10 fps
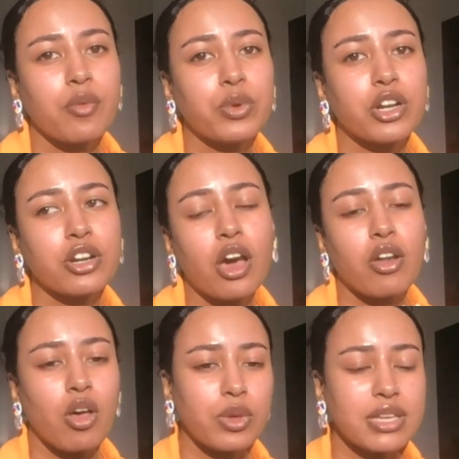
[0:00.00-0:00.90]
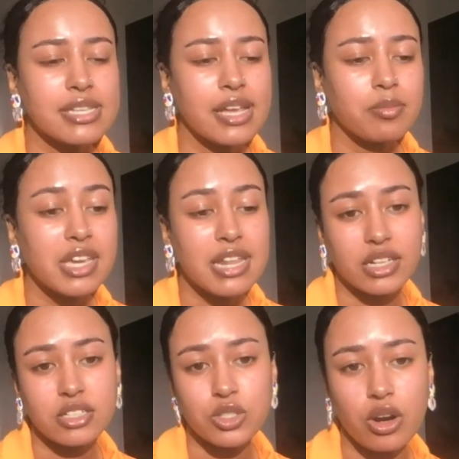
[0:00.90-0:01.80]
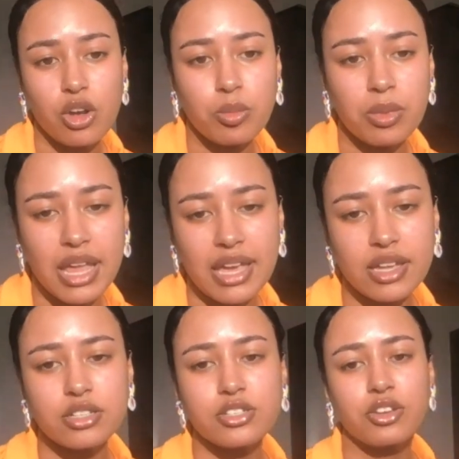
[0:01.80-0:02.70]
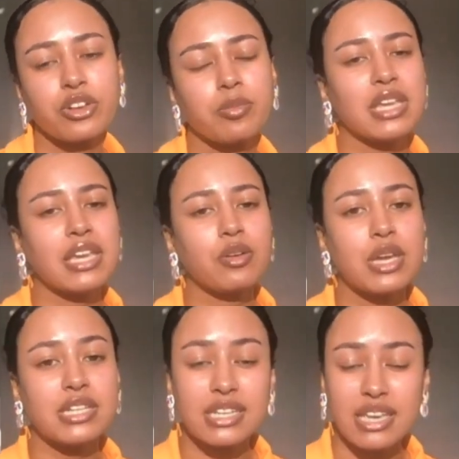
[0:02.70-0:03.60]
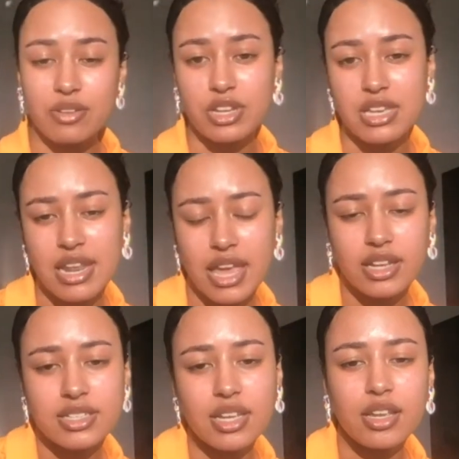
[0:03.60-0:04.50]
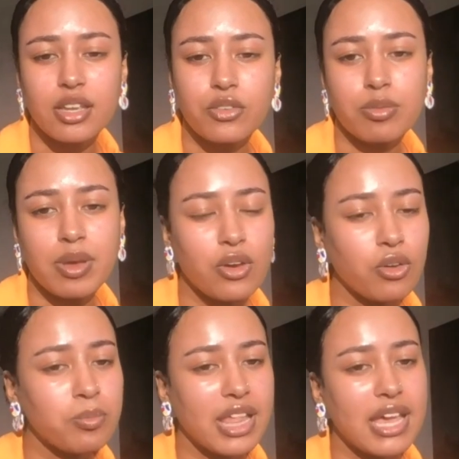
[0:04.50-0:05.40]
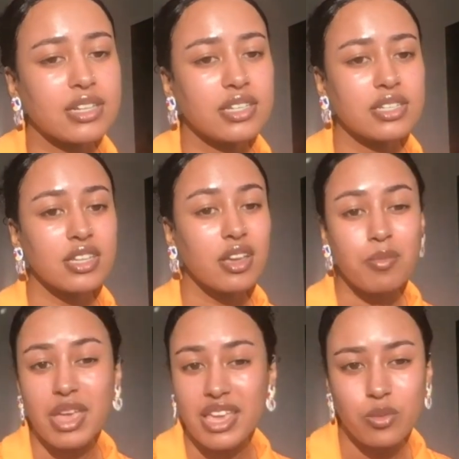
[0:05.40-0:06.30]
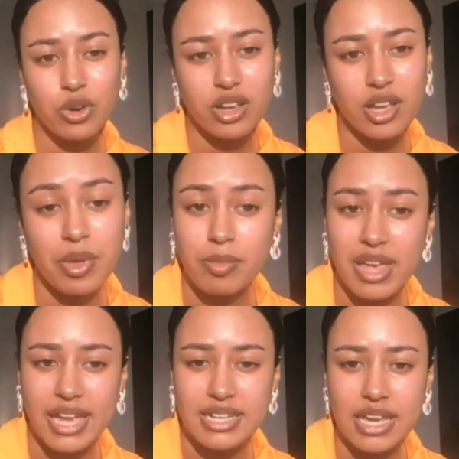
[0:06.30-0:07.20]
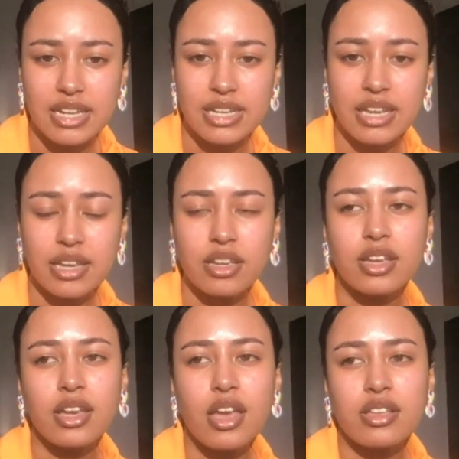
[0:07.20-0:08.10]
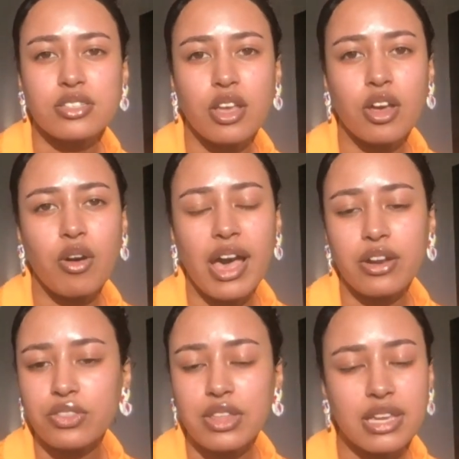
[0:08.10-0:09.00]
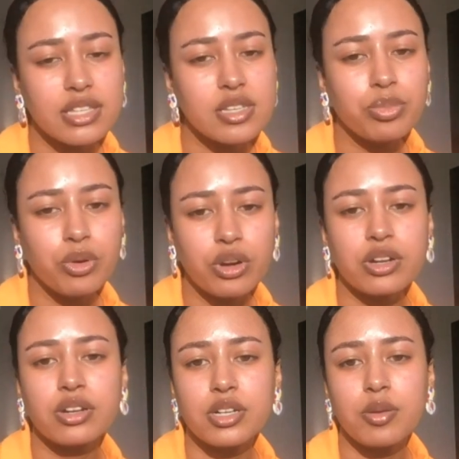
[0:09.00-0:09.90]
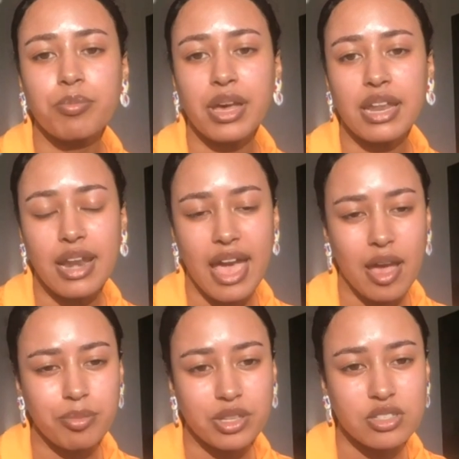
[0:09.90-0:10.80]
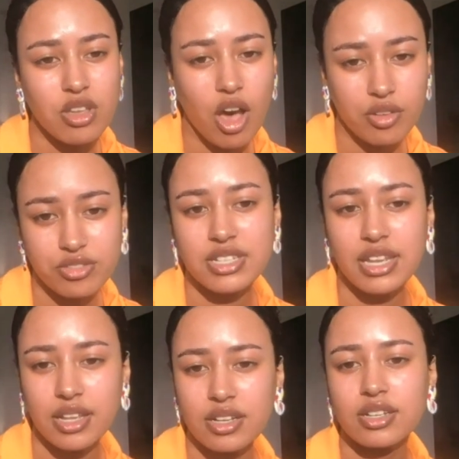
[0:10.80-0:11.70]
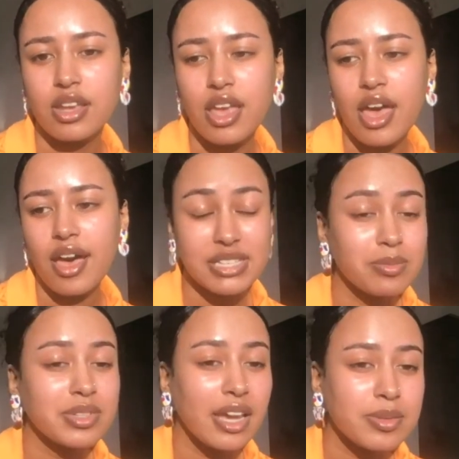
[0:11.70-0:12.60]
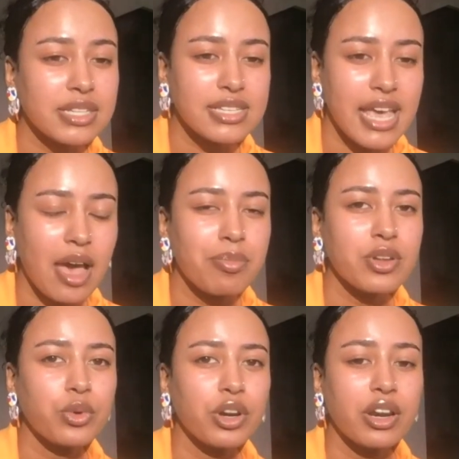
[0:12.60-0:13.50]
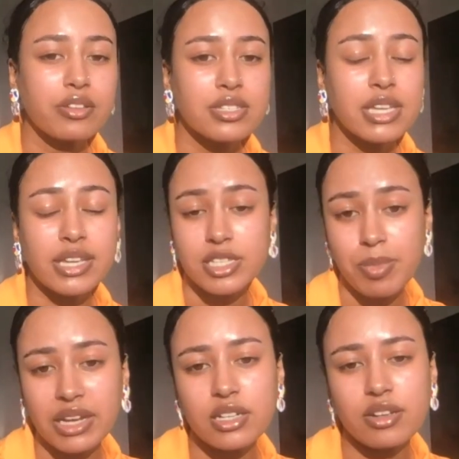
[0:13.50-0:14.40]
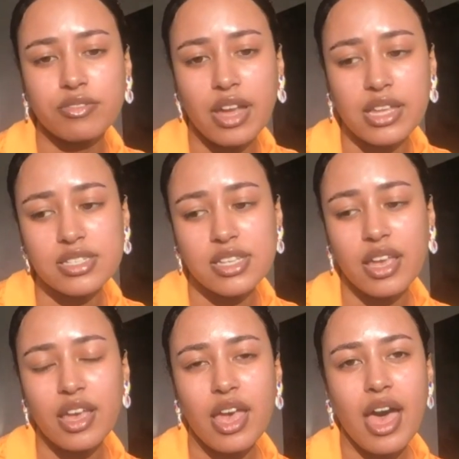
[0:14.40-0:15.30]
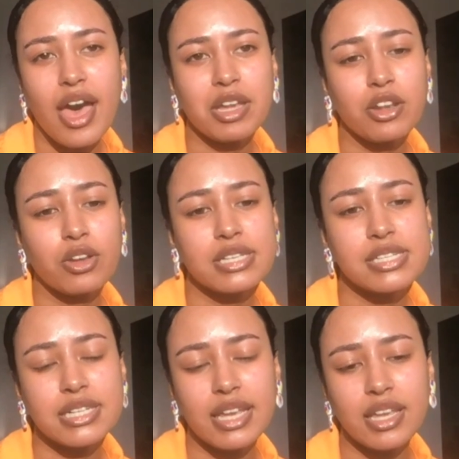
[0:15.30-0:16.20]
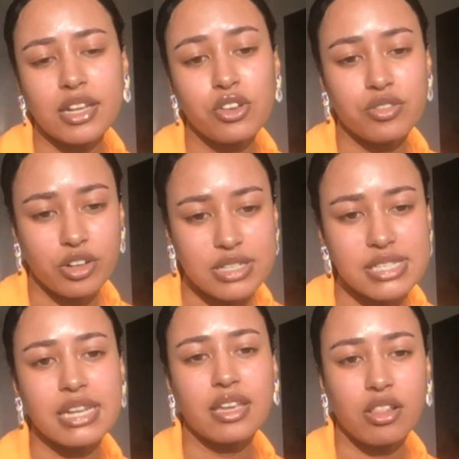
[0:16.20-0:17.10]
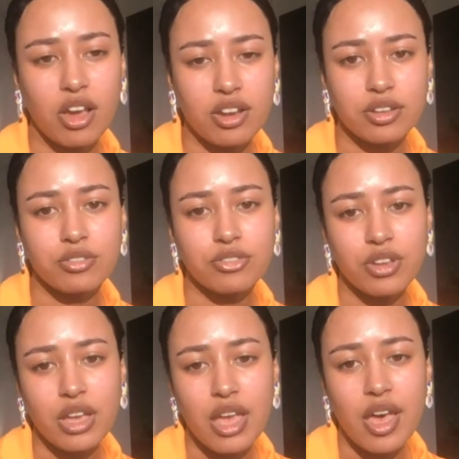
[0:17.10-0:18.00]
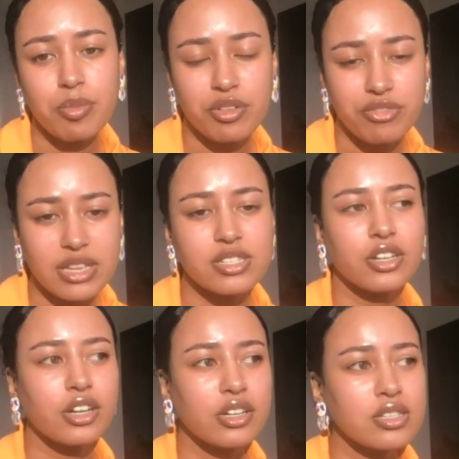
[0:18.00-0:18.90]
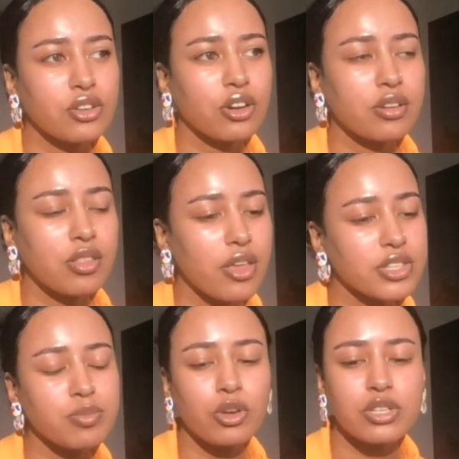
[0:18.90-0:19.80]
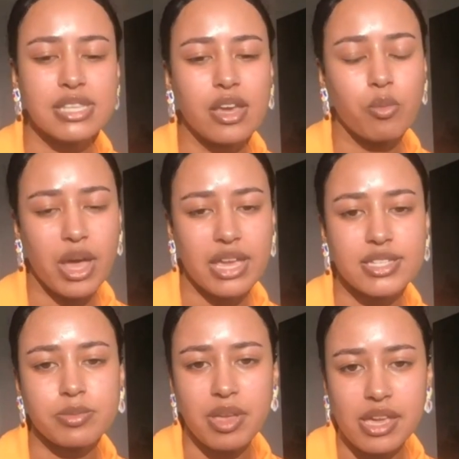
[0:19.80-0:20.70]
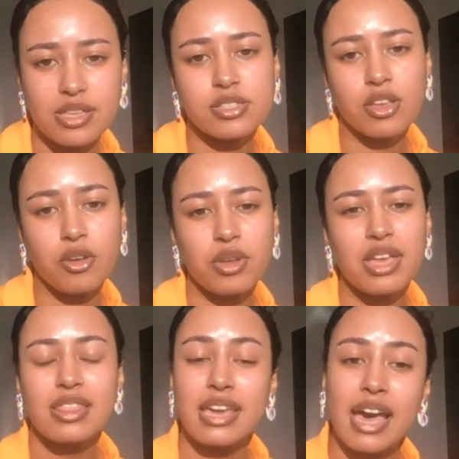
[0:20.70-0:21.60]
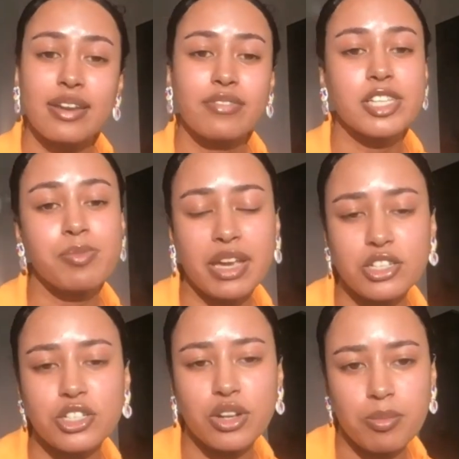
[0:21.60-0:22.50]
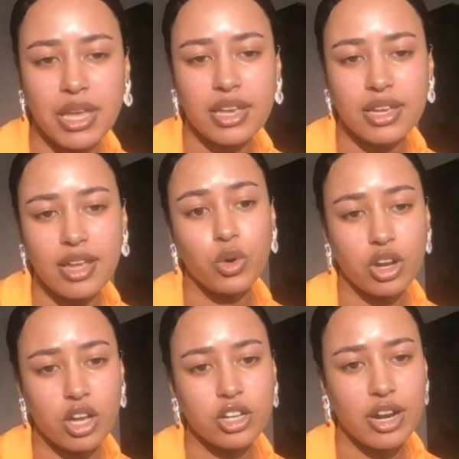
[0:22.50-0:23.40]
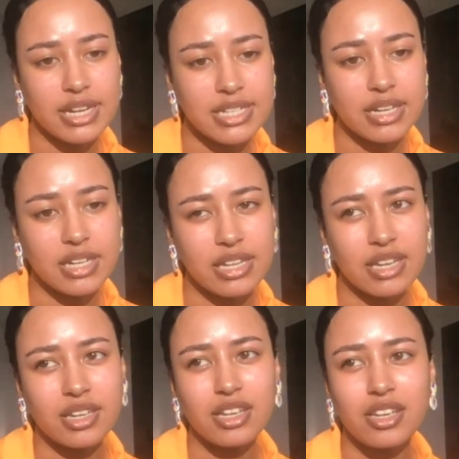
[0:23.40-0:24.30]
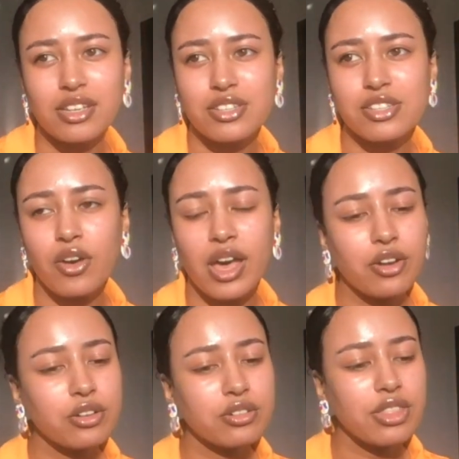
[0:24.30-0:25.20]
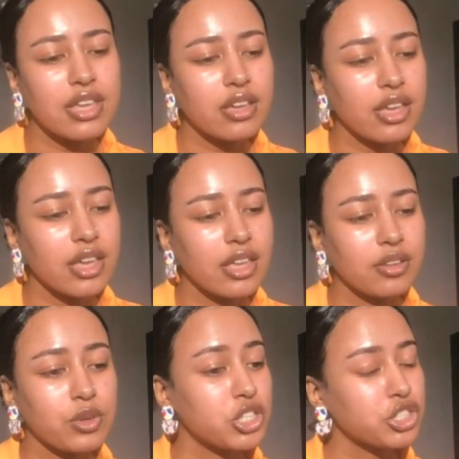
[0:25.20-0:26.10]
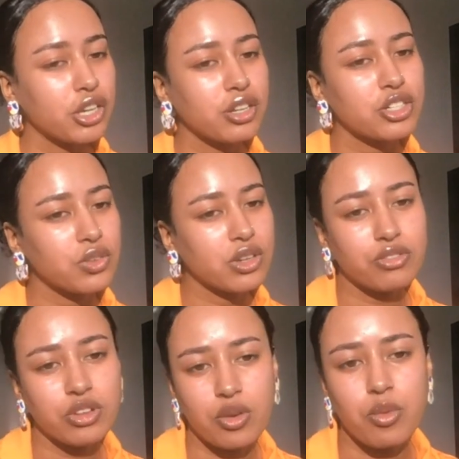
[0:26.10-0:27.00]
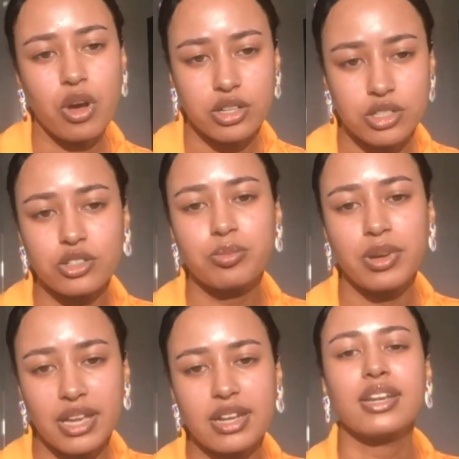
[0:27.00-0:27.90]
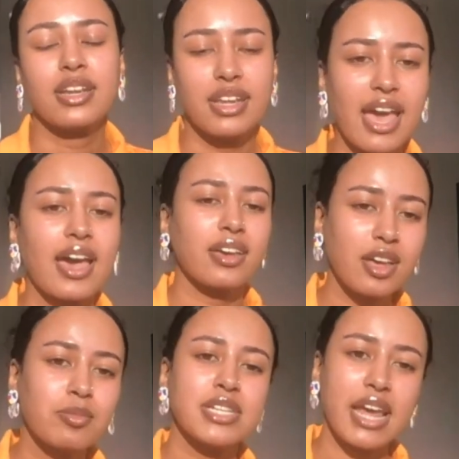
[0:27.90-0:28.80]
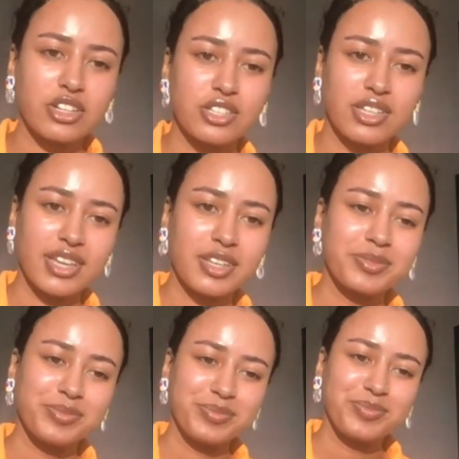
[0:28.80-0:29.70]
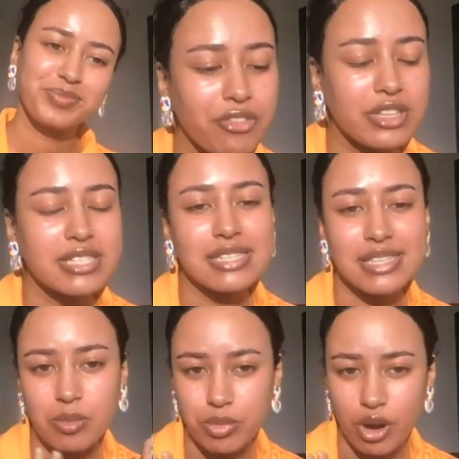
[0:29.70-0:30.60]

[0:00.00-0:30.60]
We are not always um, connected to our homeland. So for me, a way to reconnect with my homeland is making work about my identity. So I don't think it's important, but it happens often. But sometimes it does happen where it's expected of us. Um, I noticed in university a lot of professors, or it's mostly a white space, so they kind of expect you to make work on your identity. So I don't think it we should do it if we don't want to, but yeah, it comes naturally. If it's the same